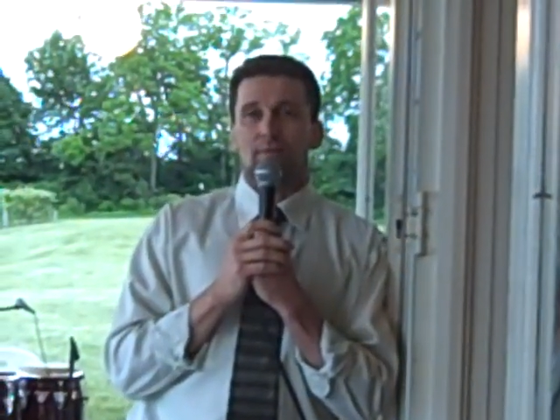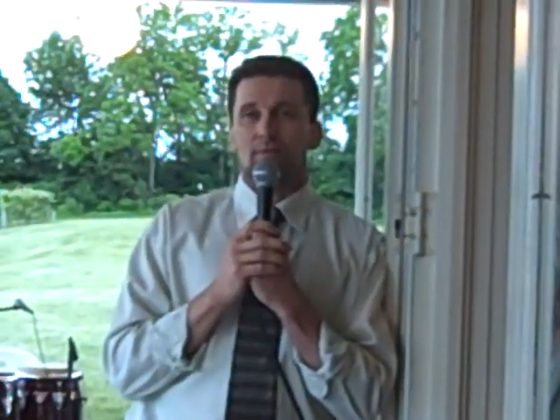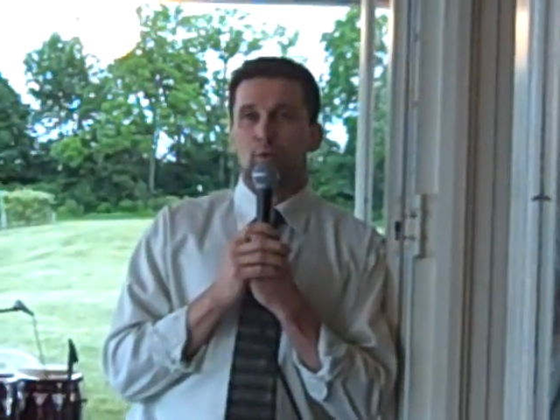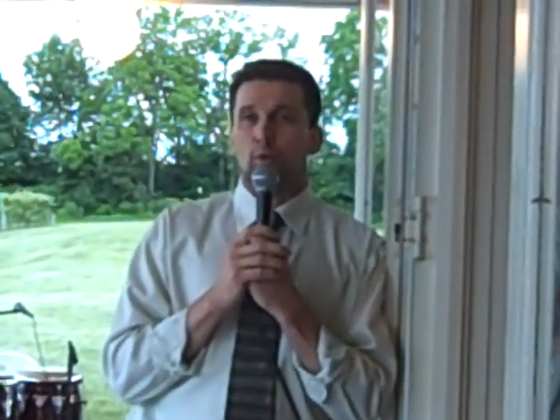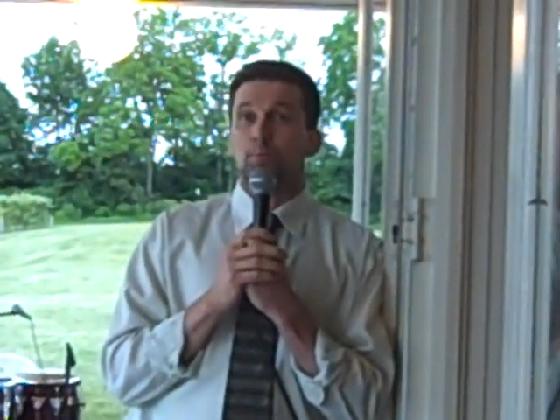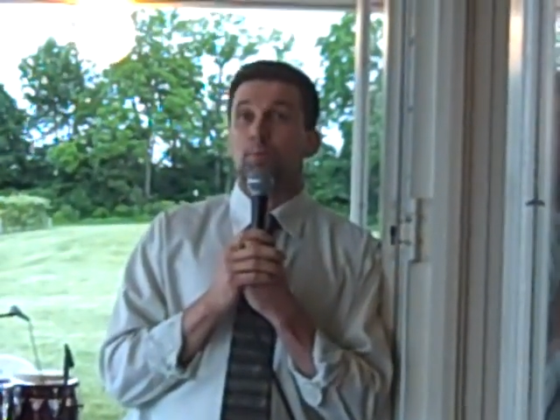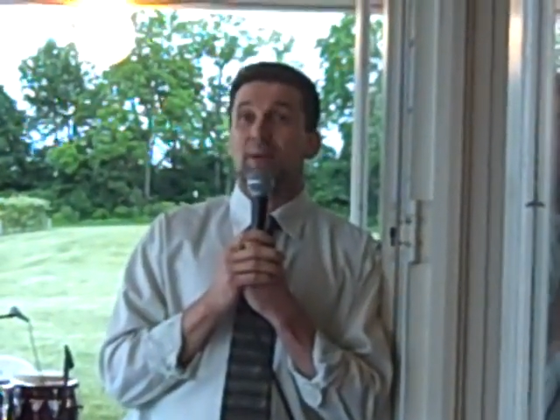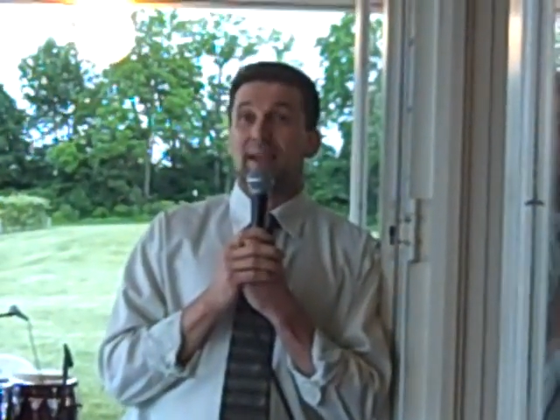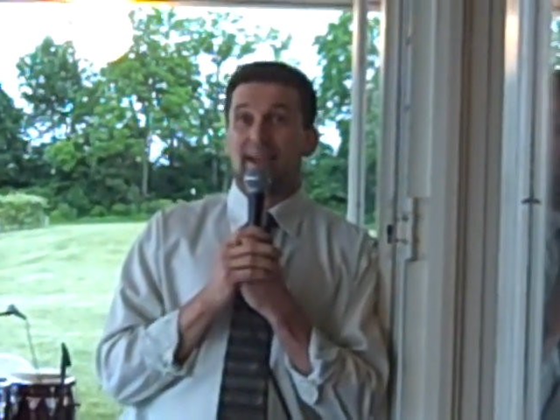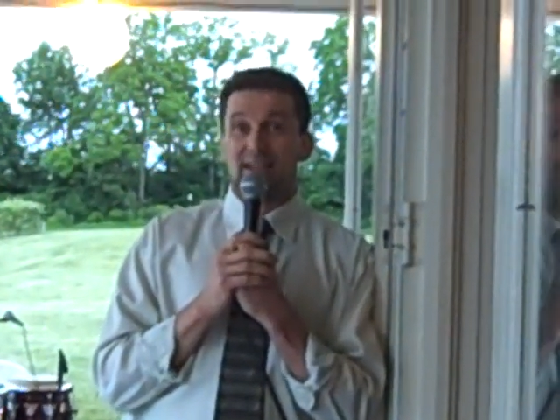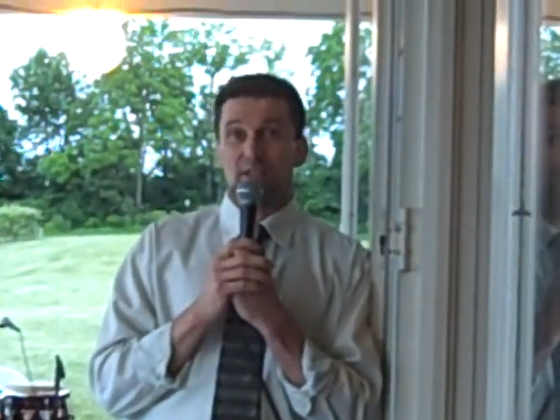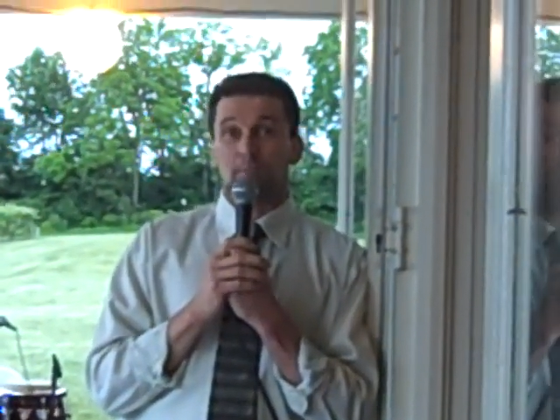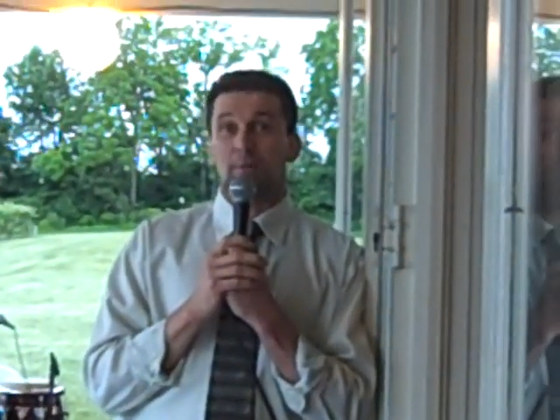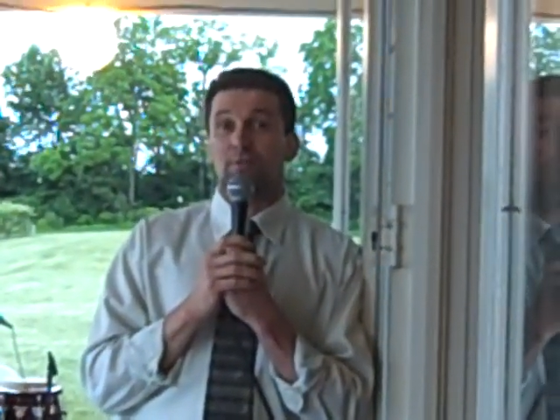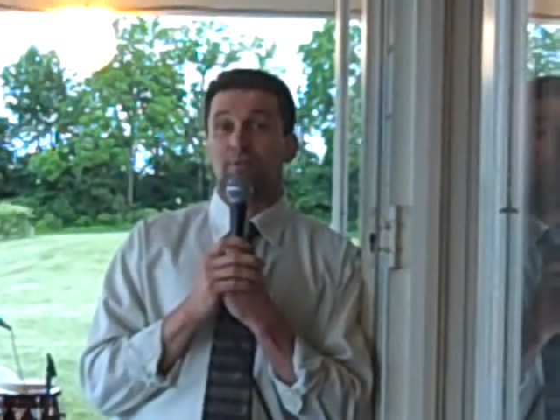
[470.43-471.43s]
would be
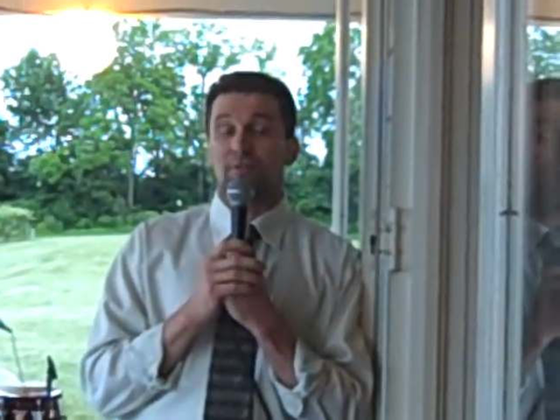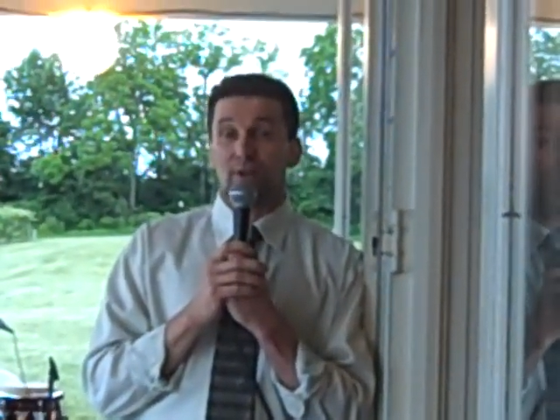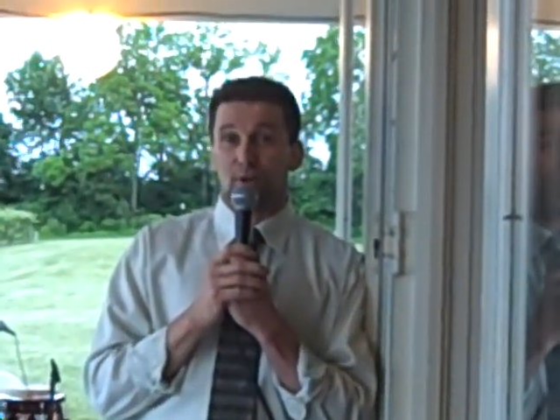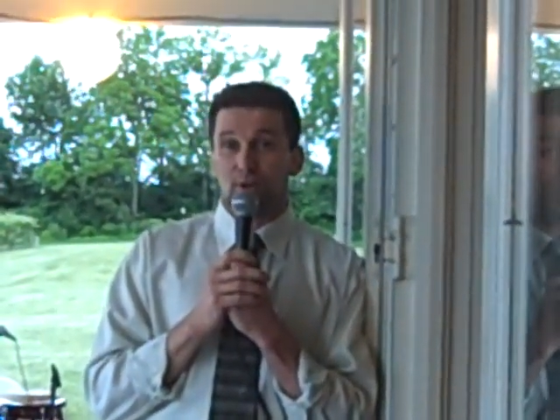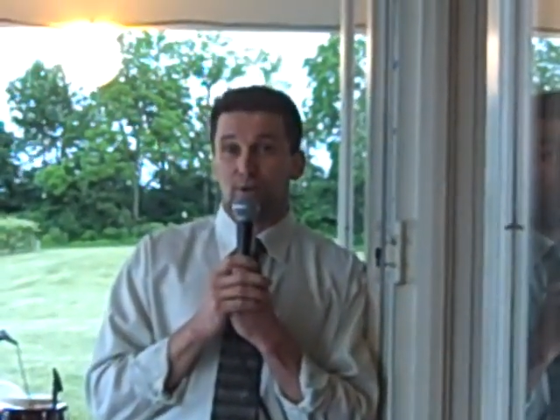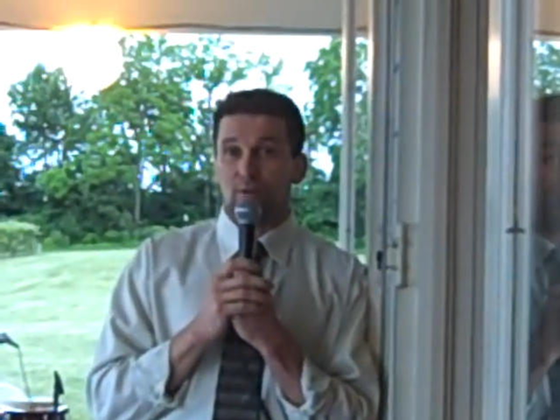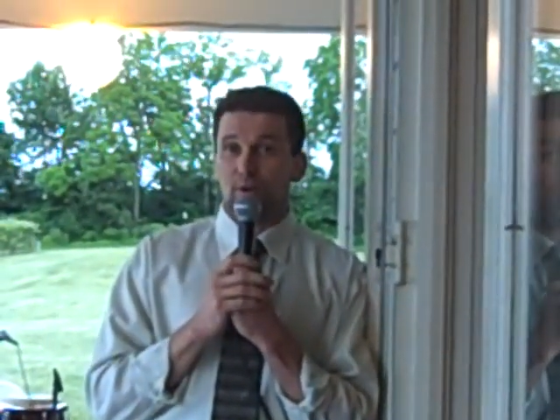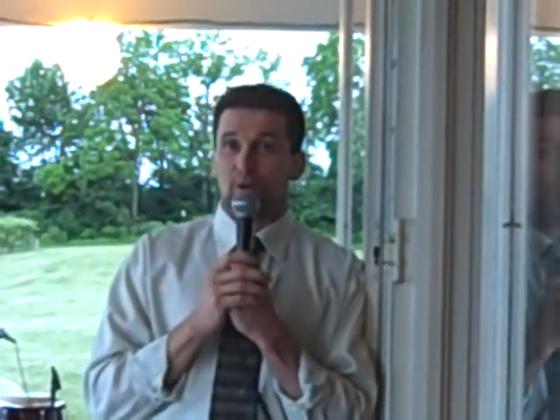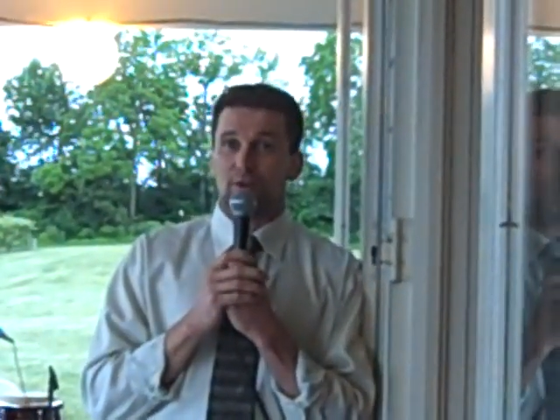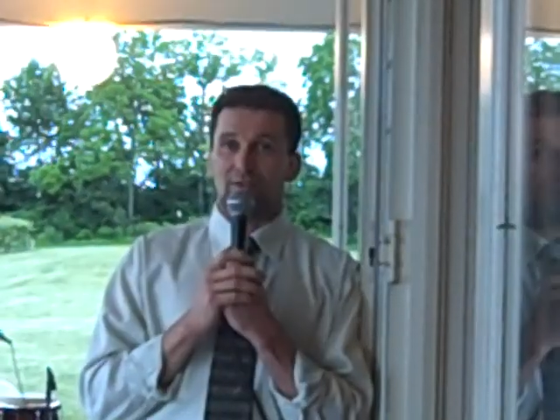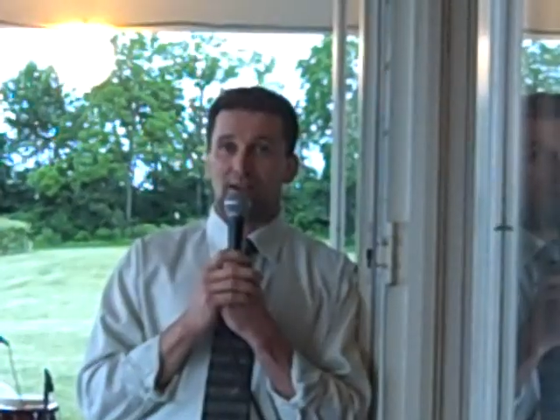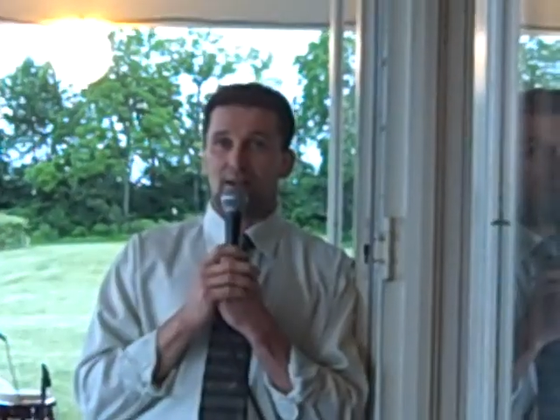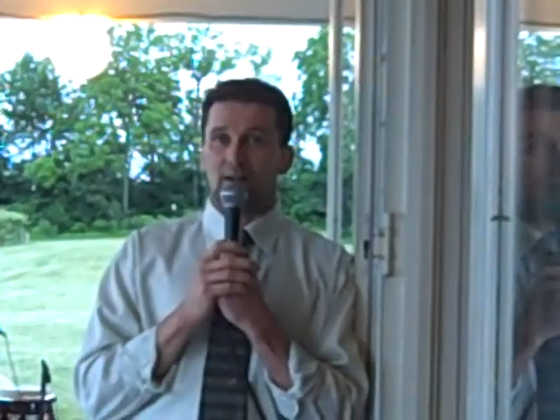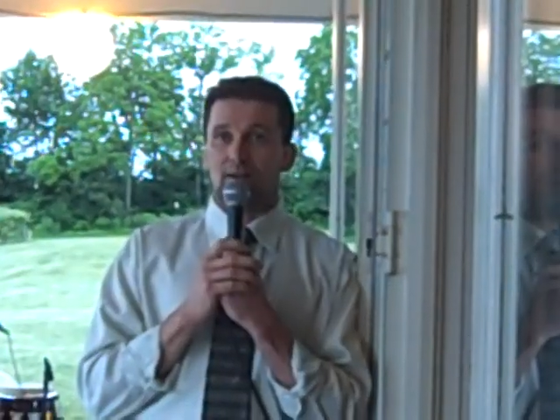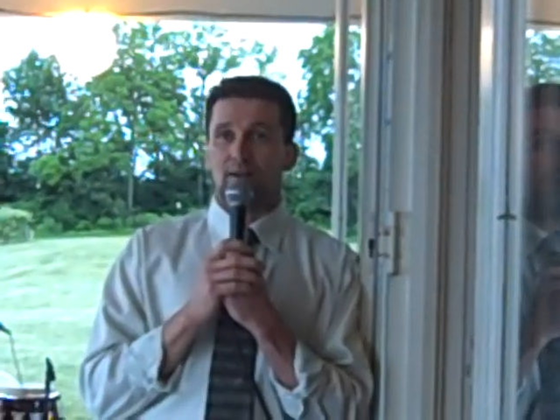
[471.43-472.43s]
ageable very
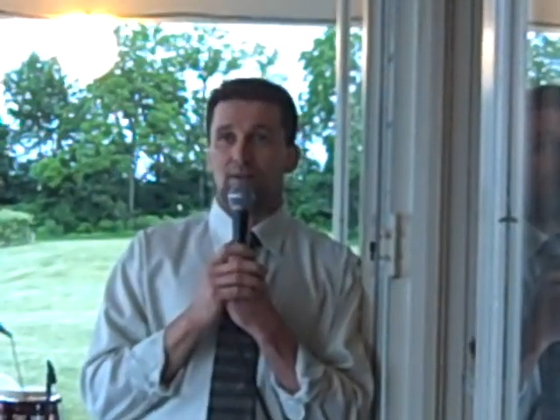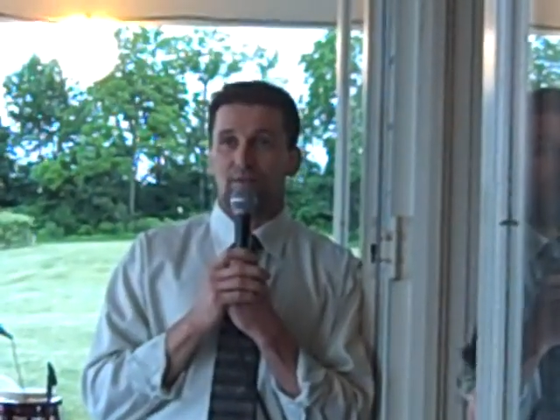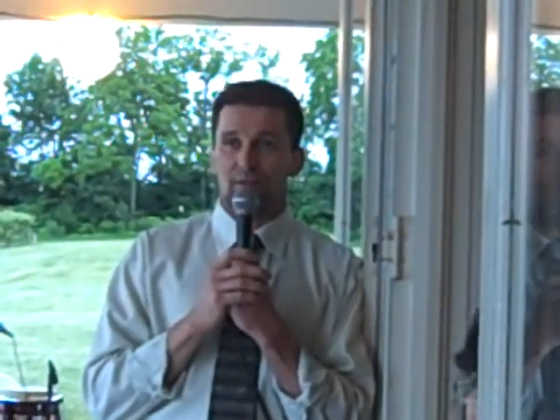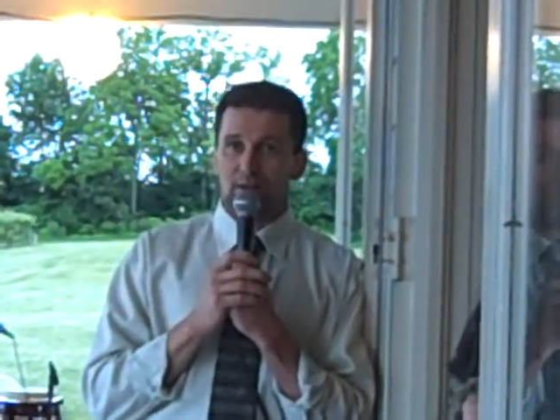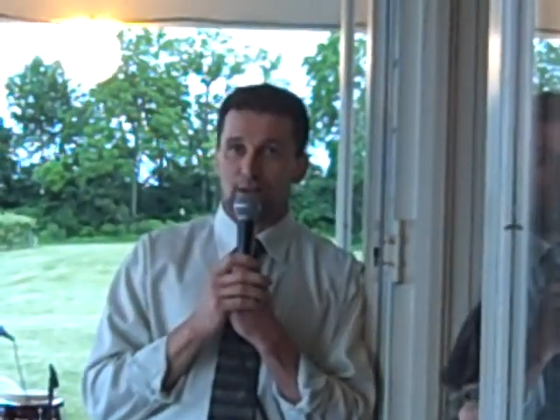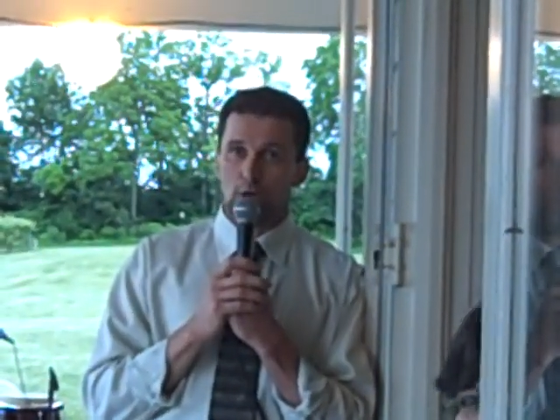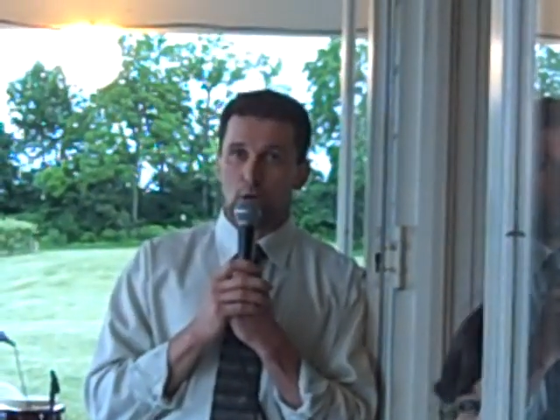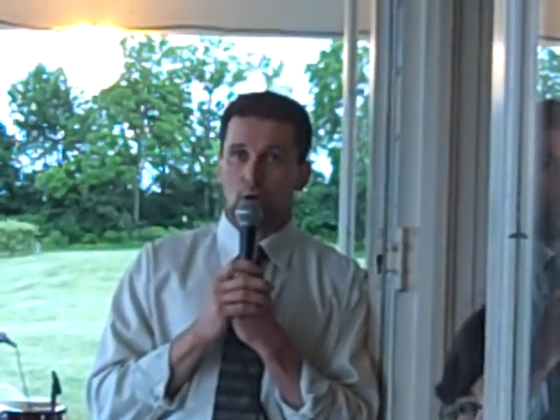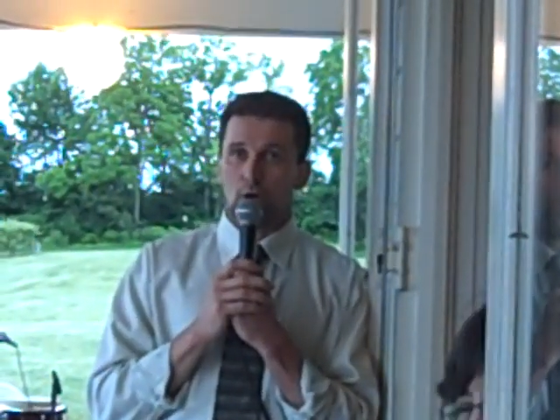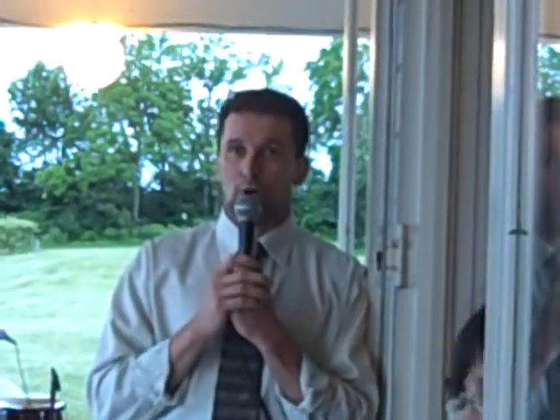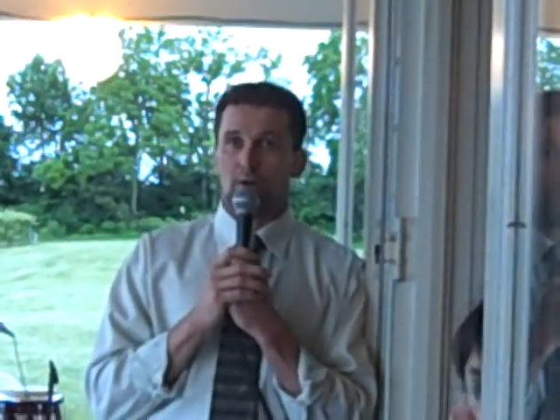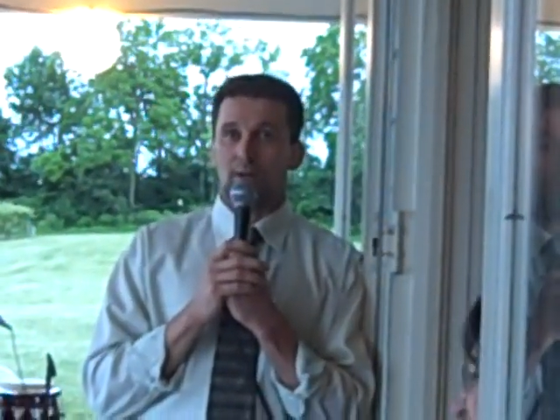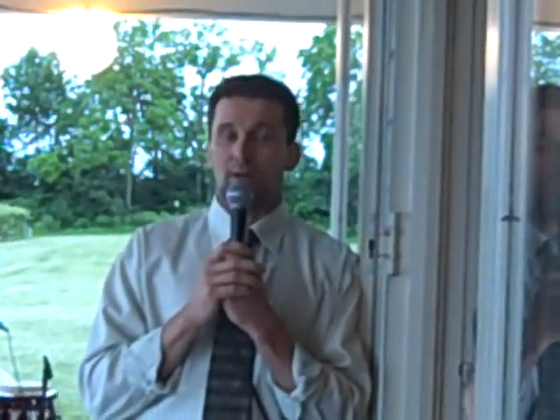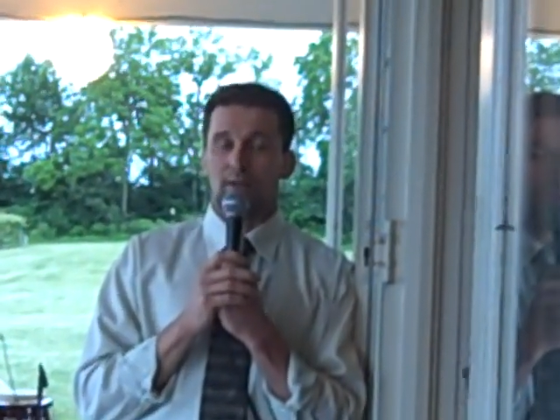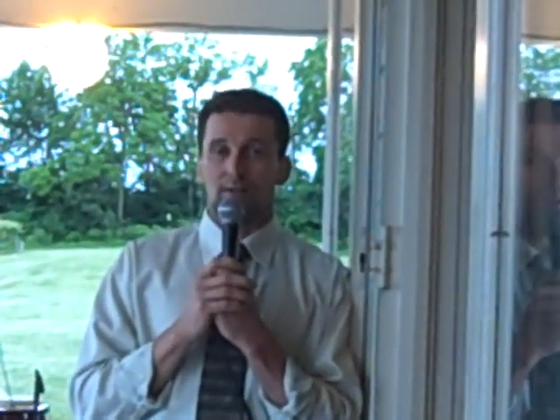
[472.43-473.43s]
well, very long.